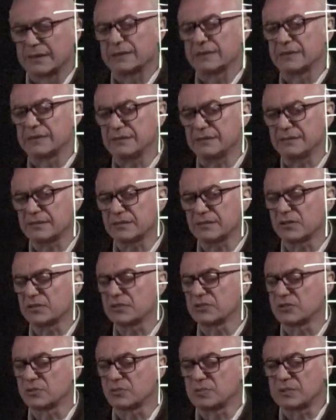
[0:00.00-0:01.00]
this is going
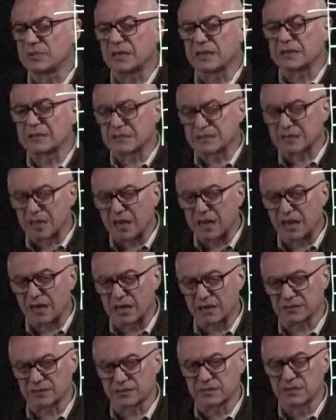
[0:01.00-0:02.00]
to be at the
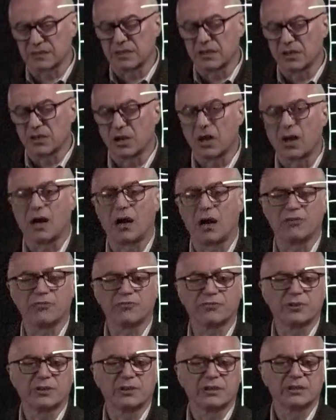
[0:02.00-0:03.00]
heart of
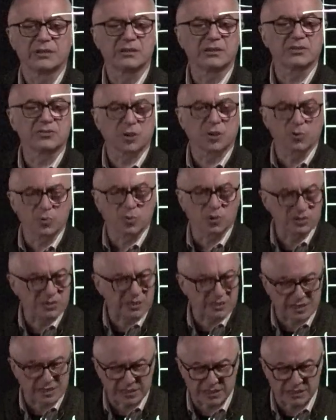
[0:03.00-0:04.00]
the soil water
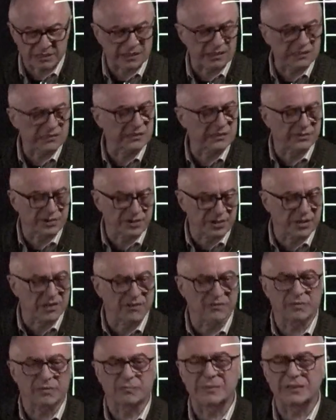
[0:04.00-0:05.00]
characteristic curve
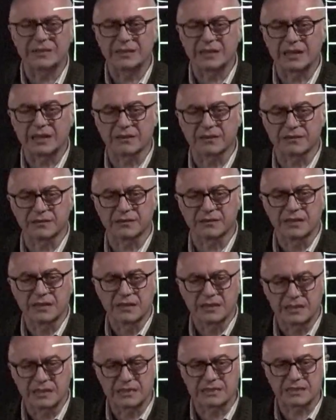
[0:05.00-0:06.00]
and many other
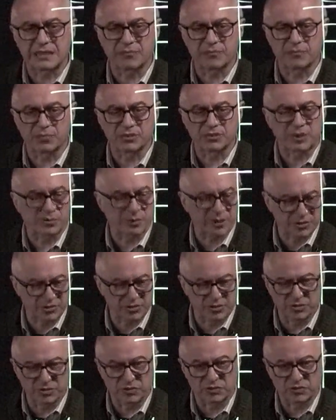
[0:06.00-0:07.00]
examples that we are
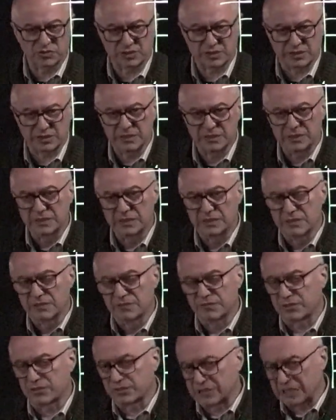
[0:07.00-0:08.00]
going to see
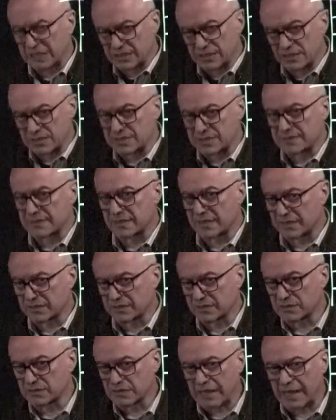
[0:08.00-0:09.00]
from the energy
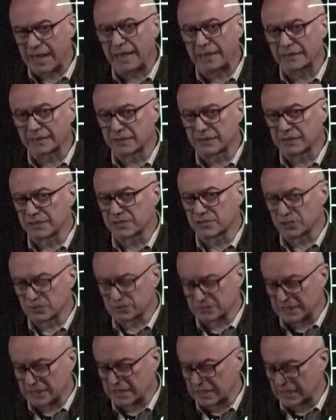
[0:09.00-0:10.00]
sector and the
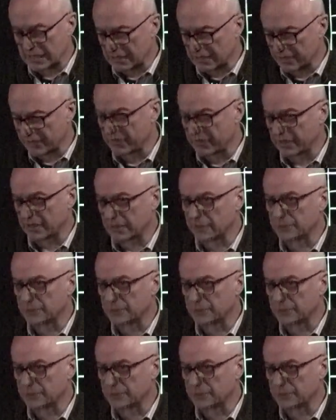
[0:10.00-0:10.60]
geotechnical field.